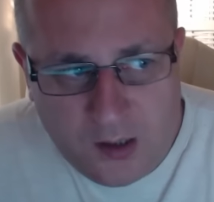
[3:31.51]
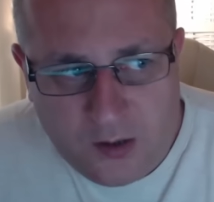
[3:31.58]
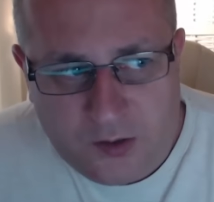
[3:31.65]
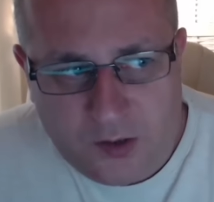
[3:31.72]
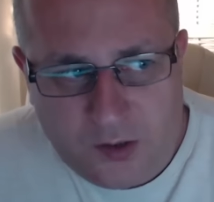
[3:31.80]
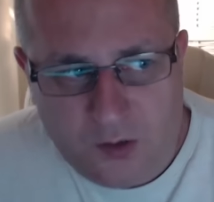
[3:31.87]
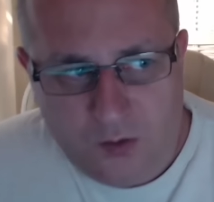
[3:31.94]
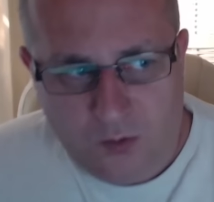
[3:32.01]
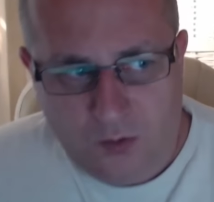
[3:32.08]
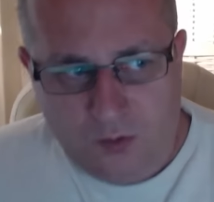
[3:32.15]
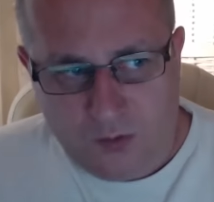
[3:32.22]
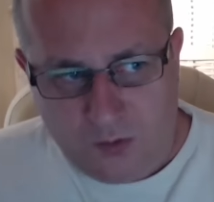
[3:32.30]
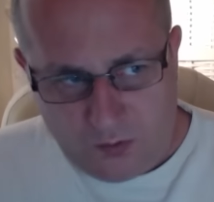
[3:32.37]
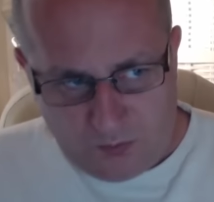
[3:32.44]

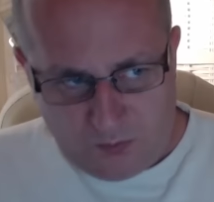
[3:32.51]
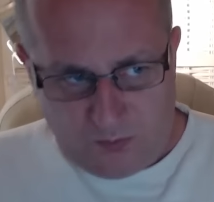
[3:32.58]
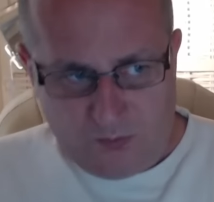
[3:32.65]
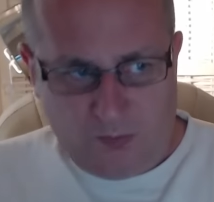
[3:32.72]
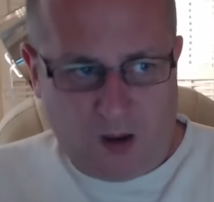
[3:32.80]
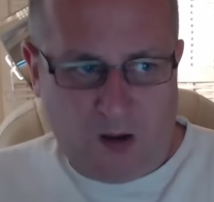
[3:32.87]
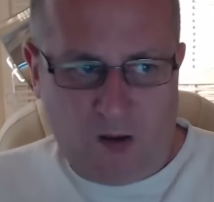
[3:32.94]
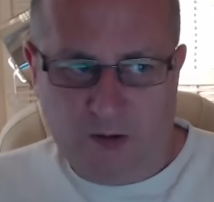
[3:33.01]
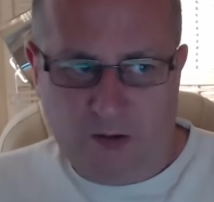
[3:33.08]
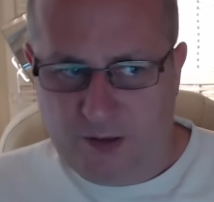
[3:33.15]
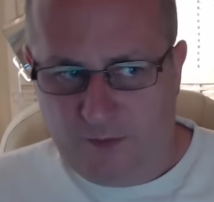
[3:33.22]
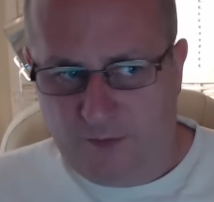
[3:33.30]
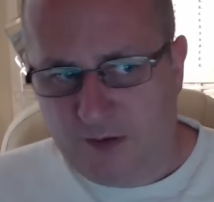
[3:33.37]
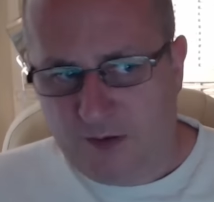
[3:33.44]
So a lot of
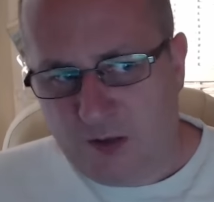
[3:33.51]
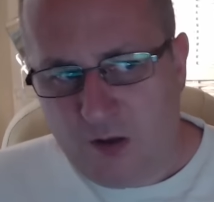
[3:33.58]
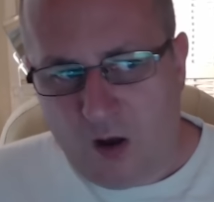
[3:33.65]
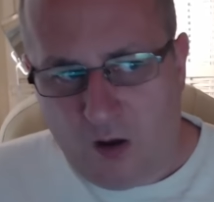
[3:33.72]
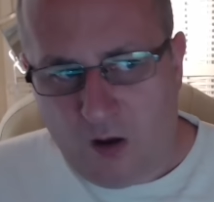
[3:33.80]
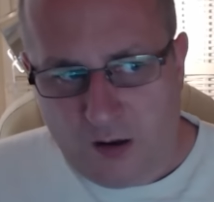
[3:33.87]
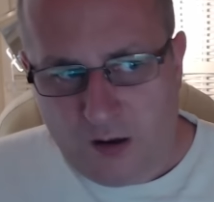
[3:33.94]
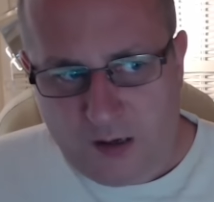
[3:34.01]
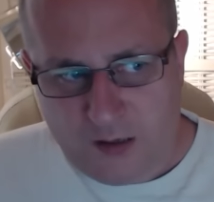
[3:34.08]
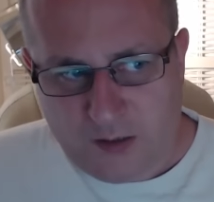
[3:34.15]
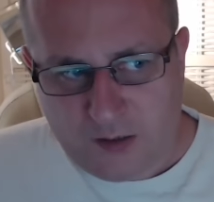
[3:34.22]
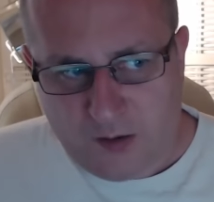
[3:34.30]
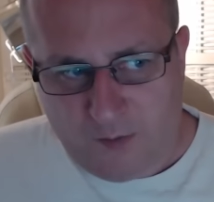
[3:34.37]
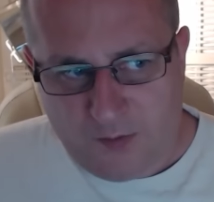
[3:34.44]
stuff is not
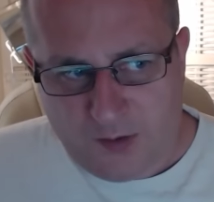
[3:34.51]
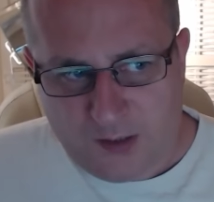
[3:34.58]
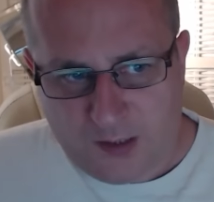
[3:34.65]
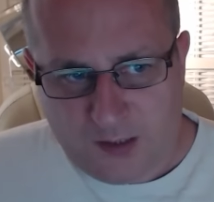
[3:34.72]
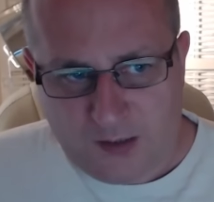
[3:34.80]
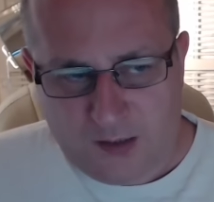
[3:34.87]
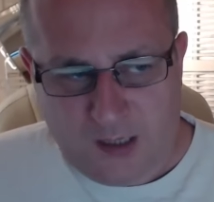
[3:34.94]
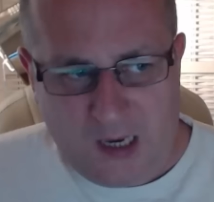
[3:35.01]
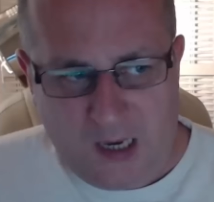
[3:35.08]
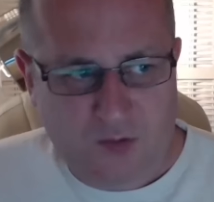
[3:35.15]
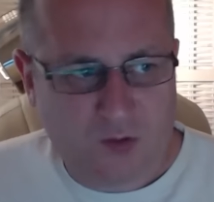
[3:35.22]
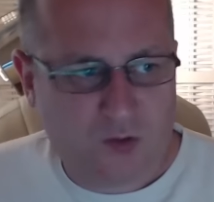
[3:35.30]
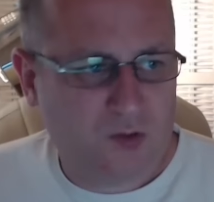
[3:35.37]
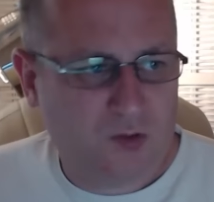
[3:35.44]
as obvious as it
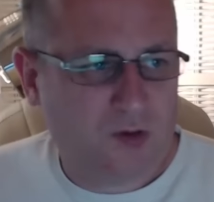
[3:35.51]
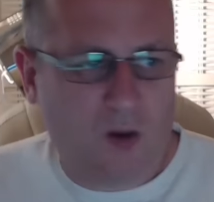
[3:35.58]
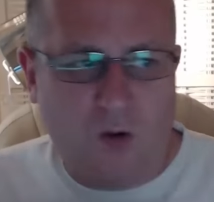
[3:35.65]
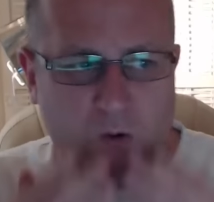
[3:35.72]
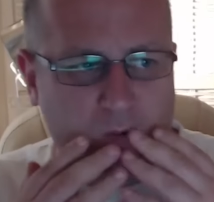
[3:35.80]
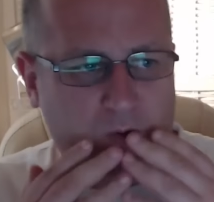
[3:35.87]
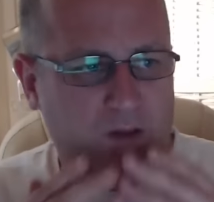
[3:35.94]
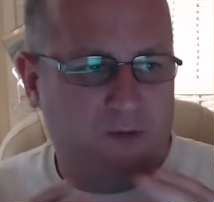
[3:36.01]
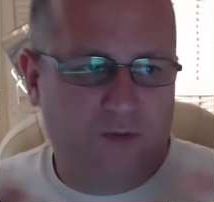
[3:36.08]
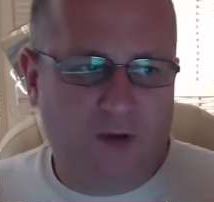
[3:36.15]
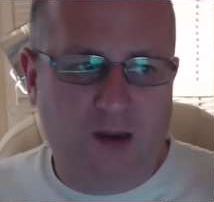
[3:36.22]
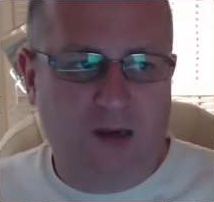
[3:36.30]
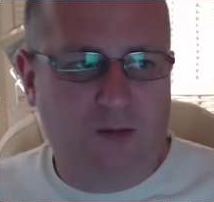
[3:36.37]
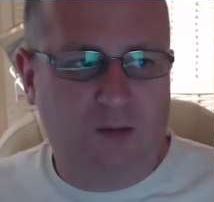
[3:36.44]
seems. So just go, oh, they've
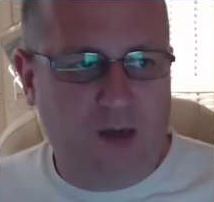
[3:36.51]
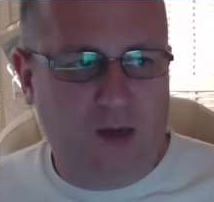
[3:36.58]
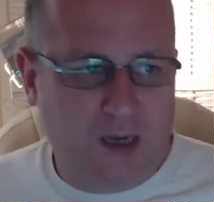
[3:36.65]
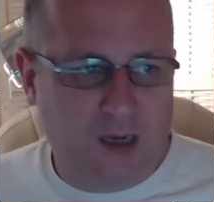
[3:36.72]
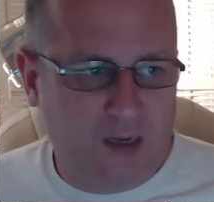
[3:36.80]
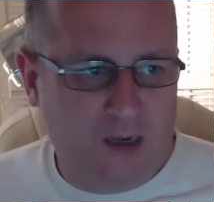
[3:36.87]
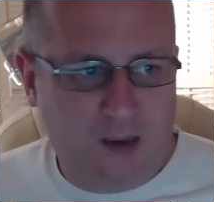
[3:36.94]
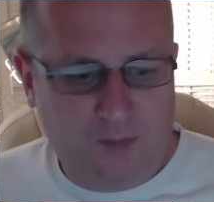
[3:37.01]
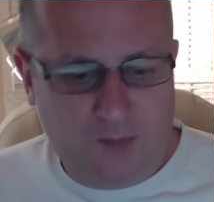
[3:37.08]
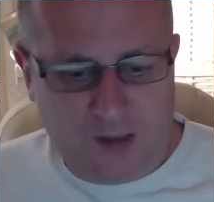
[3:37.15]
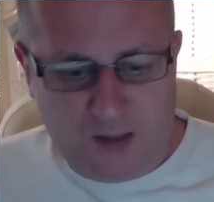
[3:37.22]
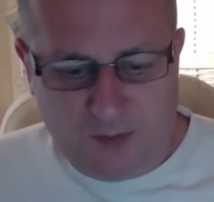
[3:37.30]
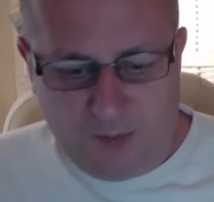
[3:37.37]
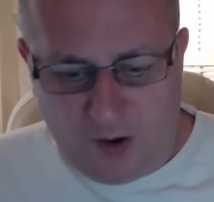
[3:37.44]
randomly kidnapped
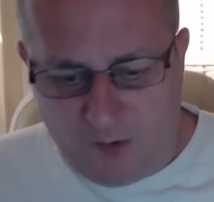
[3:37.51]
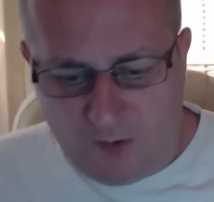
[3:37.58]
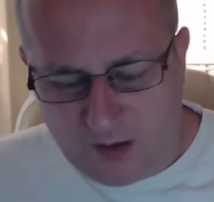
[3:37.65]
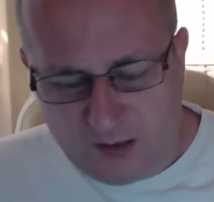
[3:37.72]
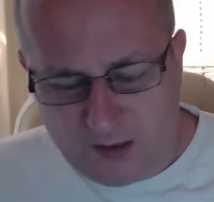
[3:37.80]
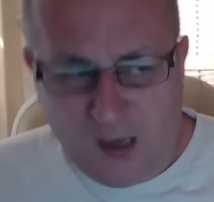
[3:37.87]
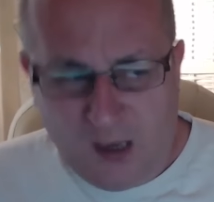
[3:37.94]
these Americans.